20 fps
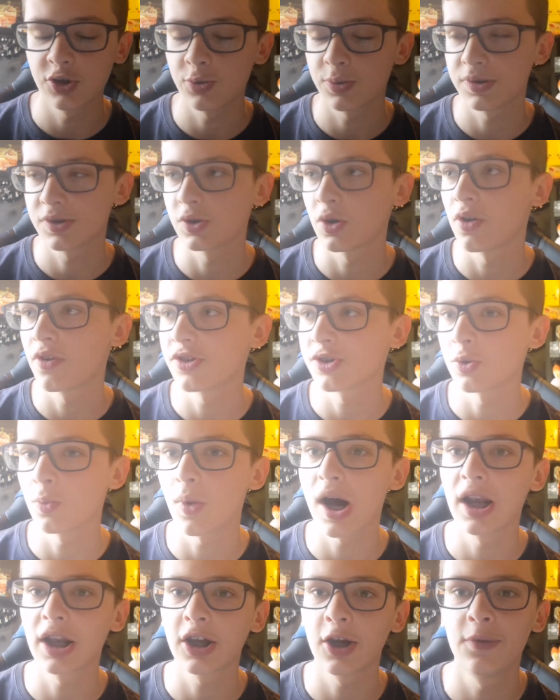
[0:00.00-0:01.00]
We saw this a
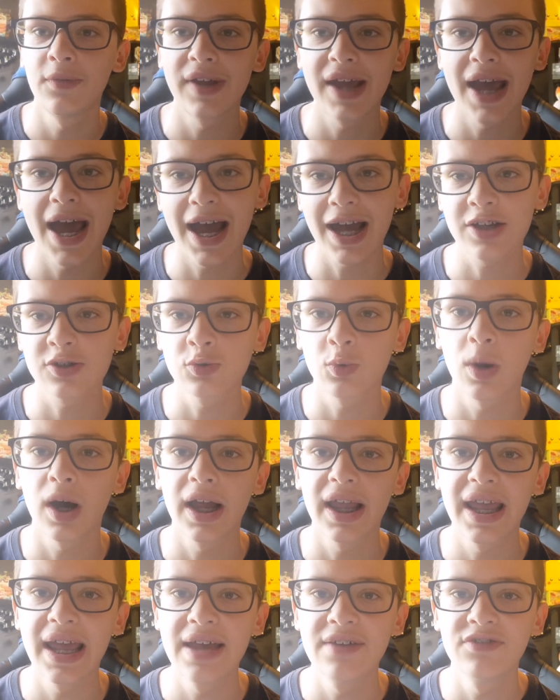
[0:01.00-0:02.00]
while ago in the
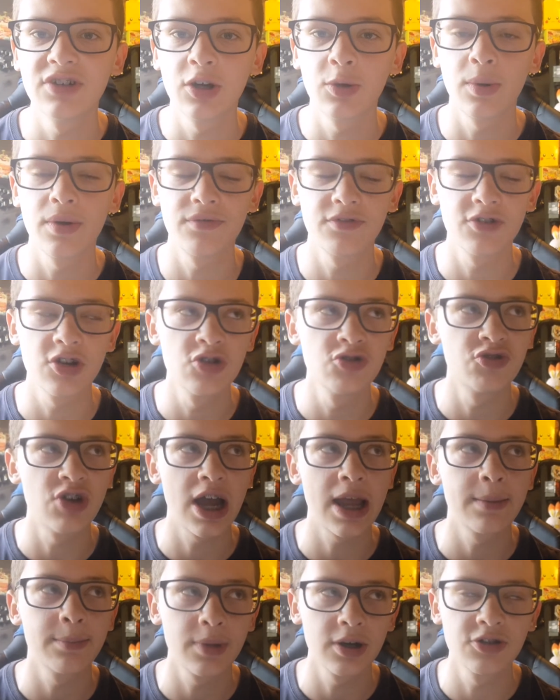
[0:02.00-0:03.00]
XY era with
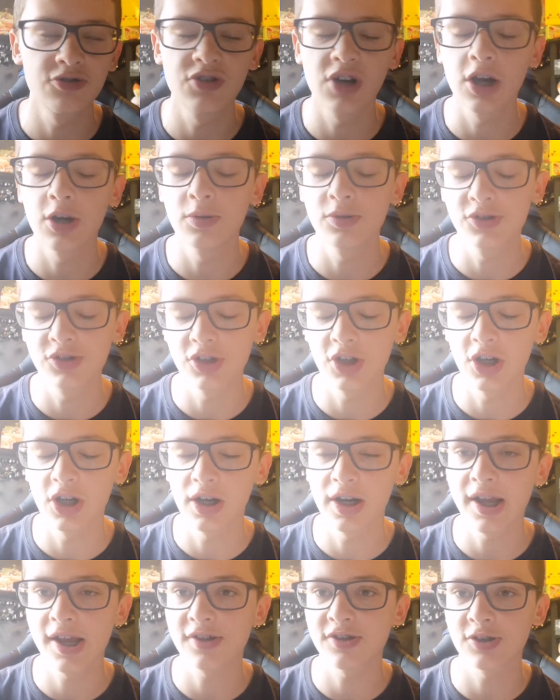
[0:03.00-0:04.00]
Rainbow Road
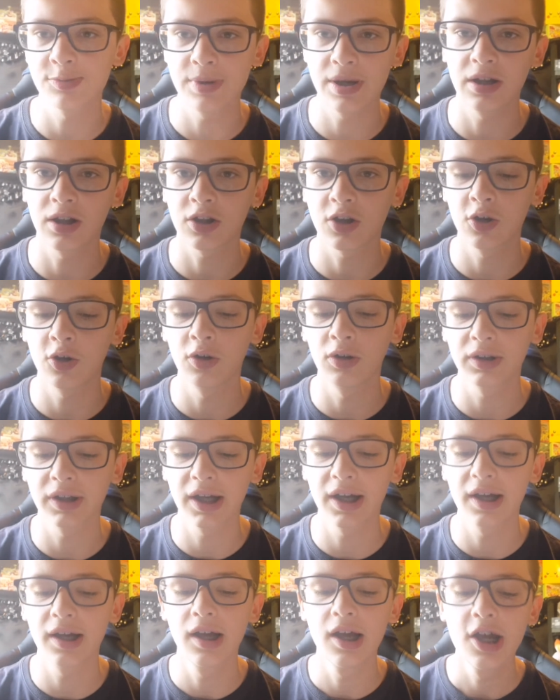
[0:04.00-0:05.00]
Xerneas, as people called
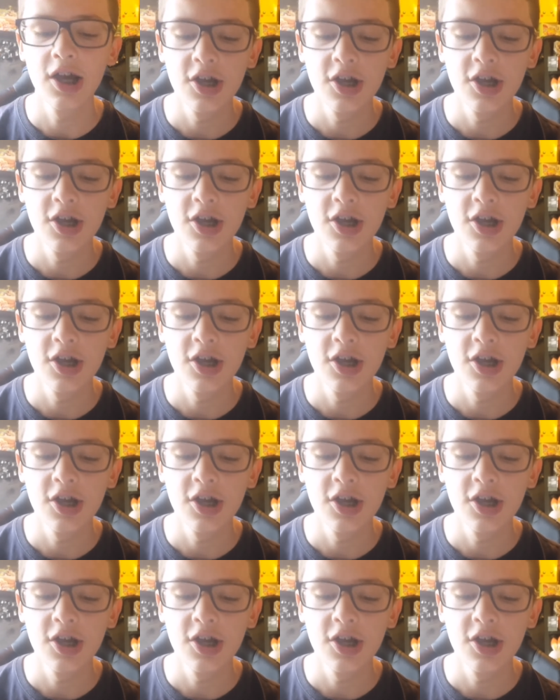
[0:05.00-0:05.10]
it.